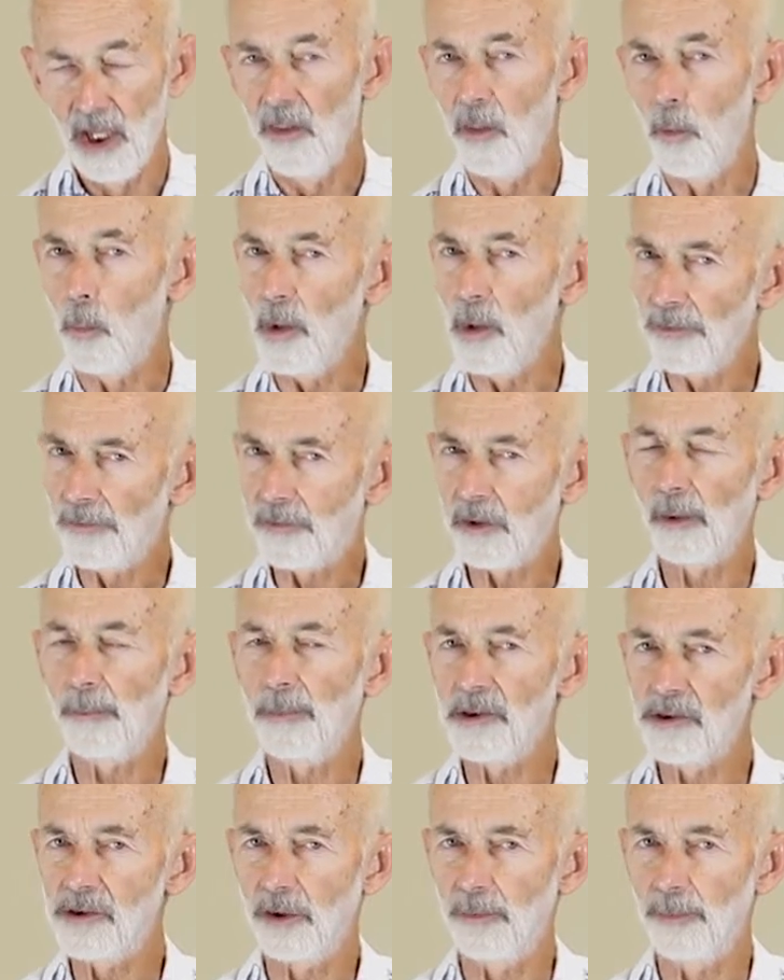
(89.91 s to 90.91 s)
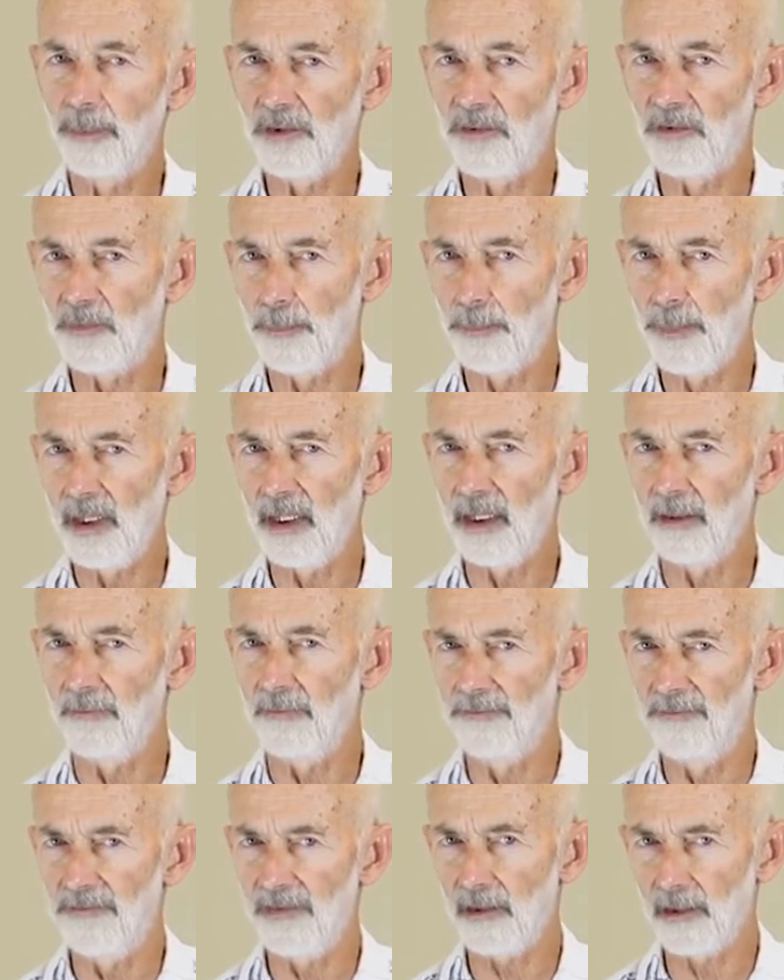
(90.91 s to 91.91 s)
The wind turbine should be
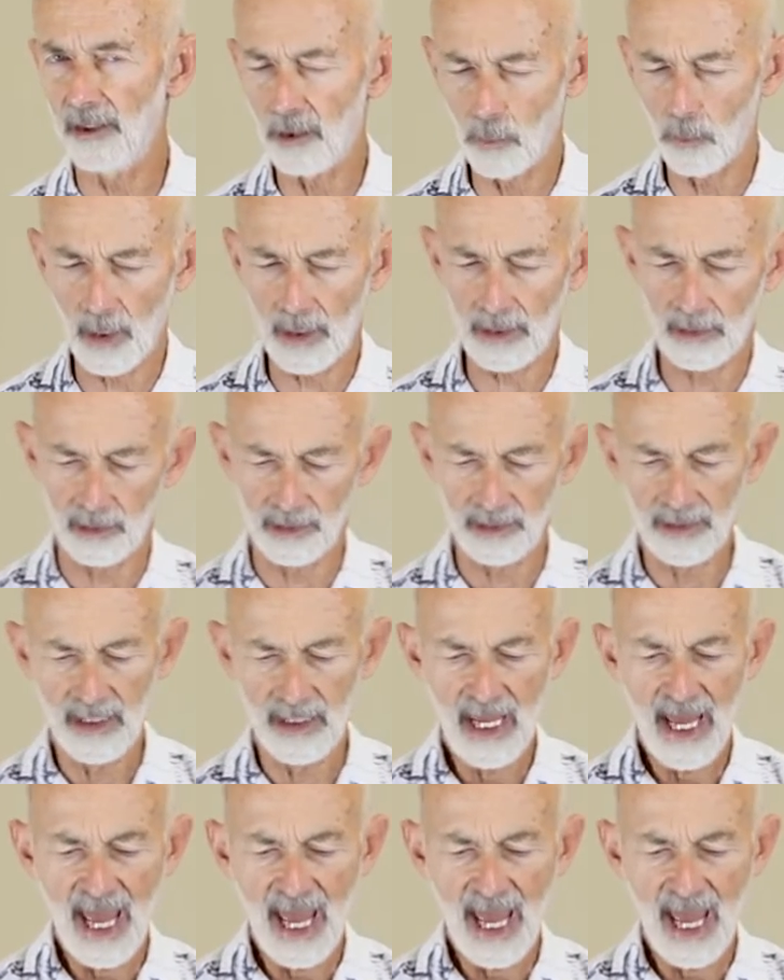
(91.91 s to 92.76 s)
spinning very quickly.